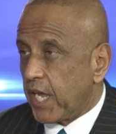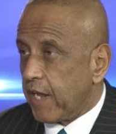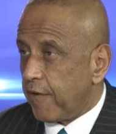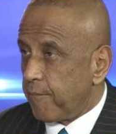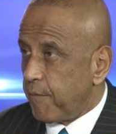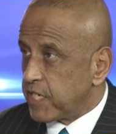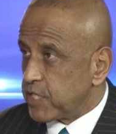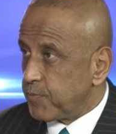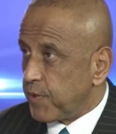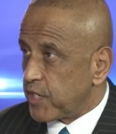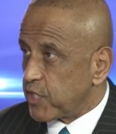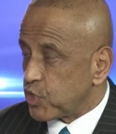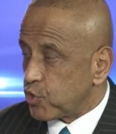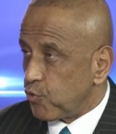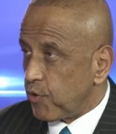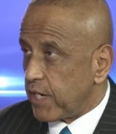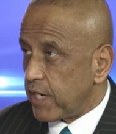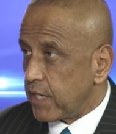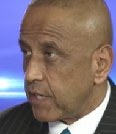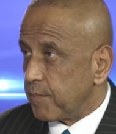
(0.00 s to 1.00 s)
you got to have much better
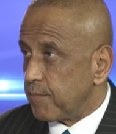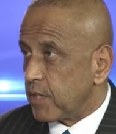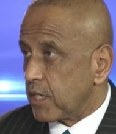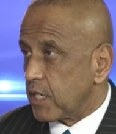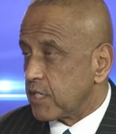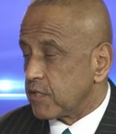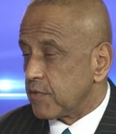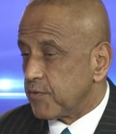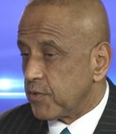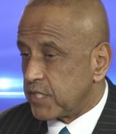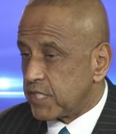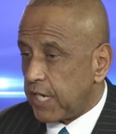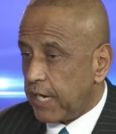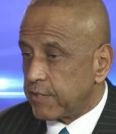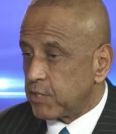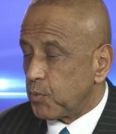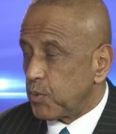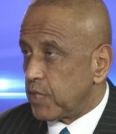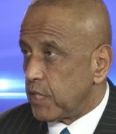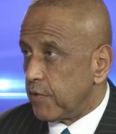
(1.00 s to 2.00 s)
screening because of the
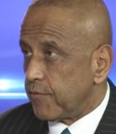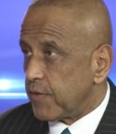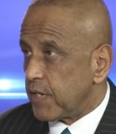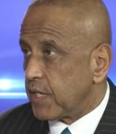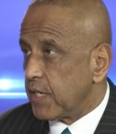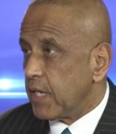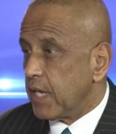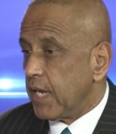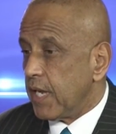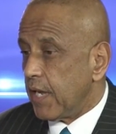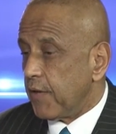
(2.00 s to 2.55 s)
times that we live in.